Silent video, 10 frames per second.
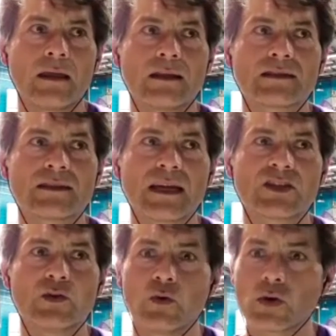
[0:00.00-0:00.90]
such
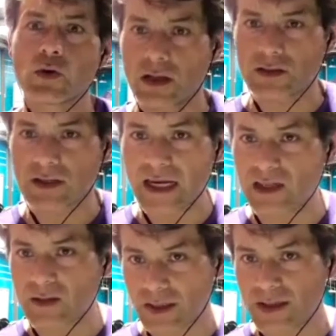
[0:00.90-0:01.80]
an
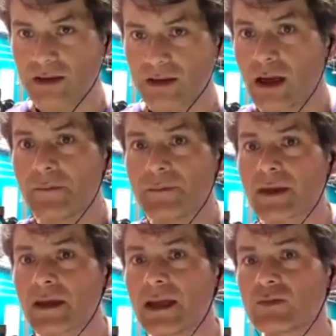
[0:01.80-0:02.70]
organisation, because
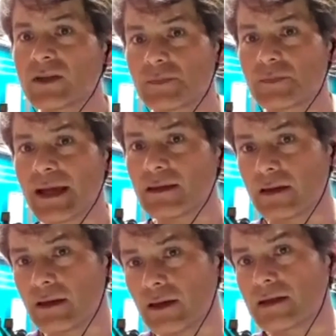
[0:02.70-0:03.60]
it's
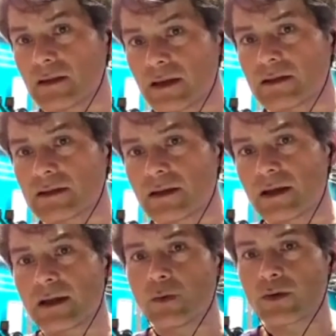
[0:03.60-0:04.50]
respected. It's
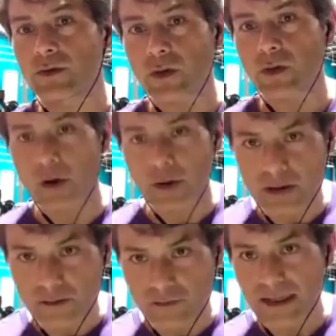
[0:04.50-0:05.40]
an authority
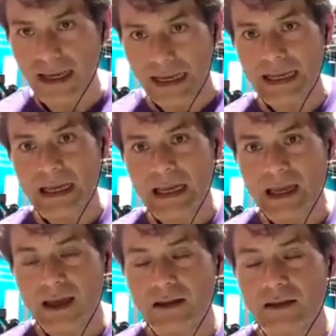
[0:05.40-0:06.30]
figure
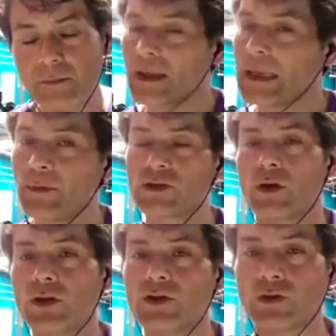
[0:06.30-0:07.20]
that people
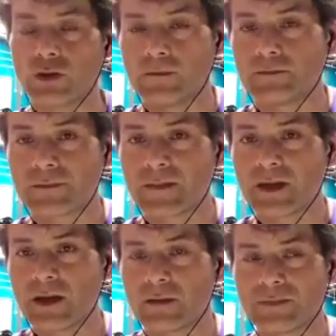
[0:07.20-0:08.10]
turn to.
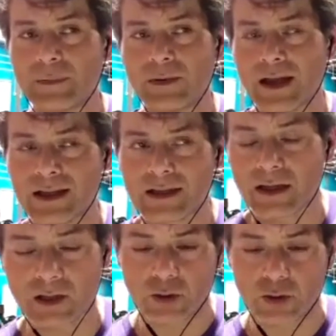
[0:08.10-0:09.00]
People aren't going
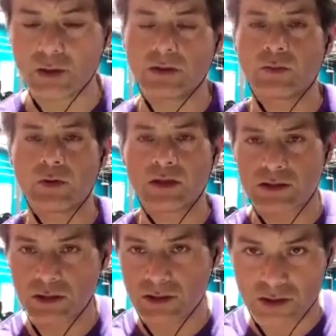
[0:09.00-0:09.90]
to Google what does
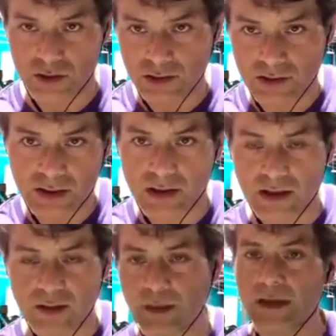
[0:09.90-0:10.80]
Dr. Johnson
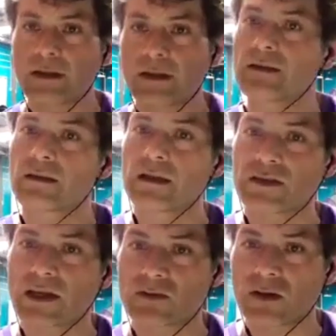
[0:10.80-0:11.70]
think about
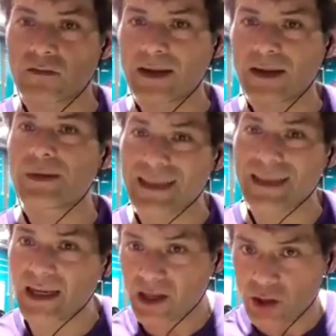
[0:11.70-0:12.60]
saturated fat, but they're
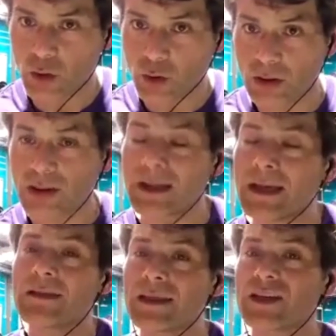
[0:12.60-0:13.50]
going to Google
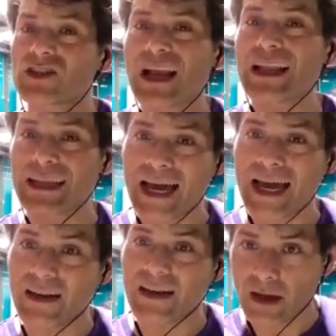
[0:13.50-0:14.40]
the Australian
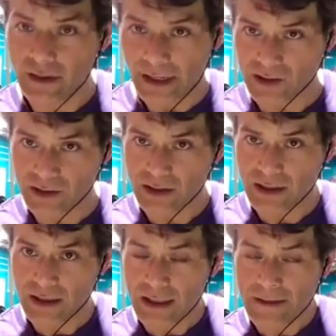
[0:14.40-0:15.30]
Heart Foundation,
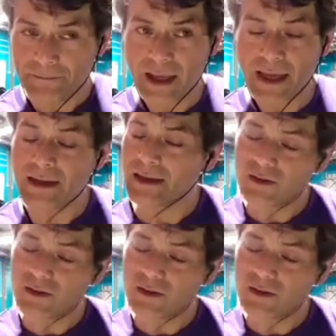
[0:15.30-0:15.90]
and